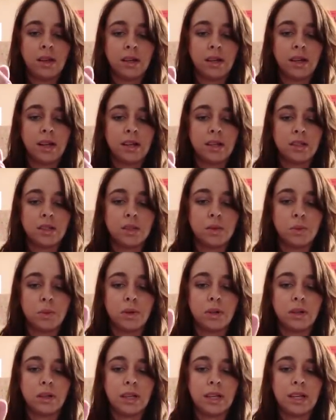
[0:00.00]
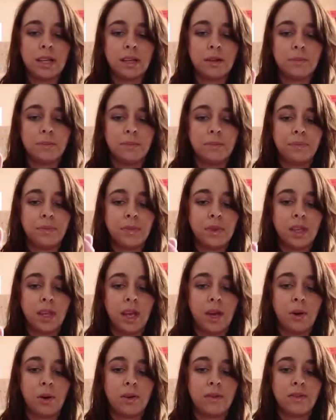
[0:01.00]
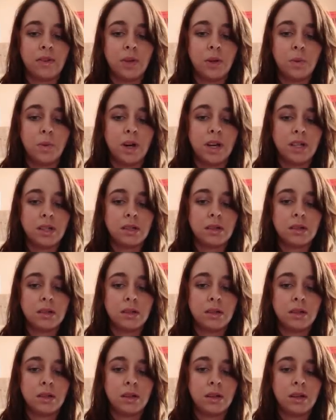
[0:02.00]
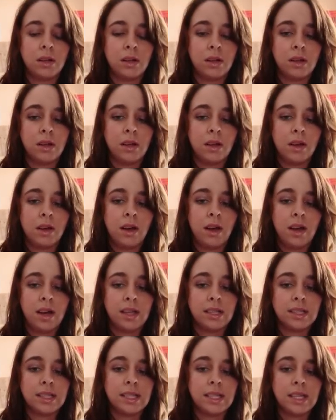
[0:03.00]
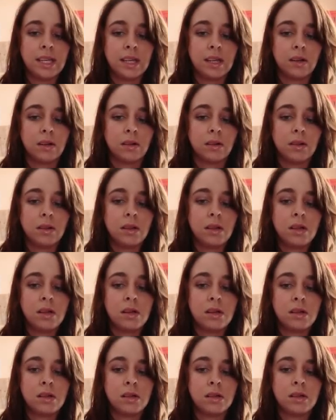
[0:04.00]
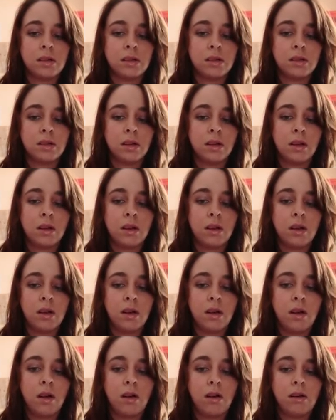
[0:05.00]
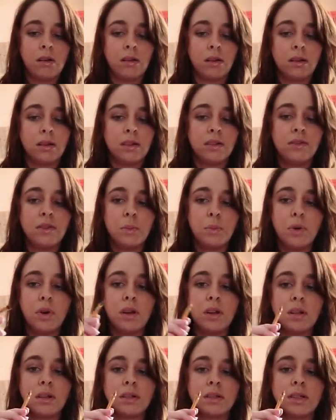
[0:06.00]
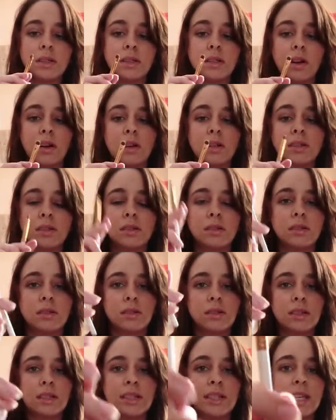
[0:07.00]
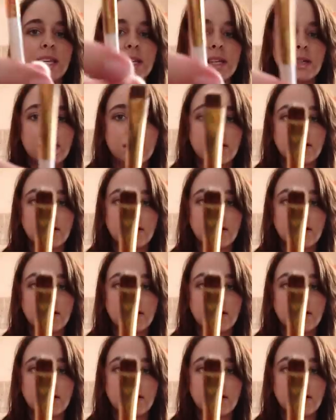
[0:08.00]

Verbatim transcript: and kind of swirl it however you want until all of the product is gone. See?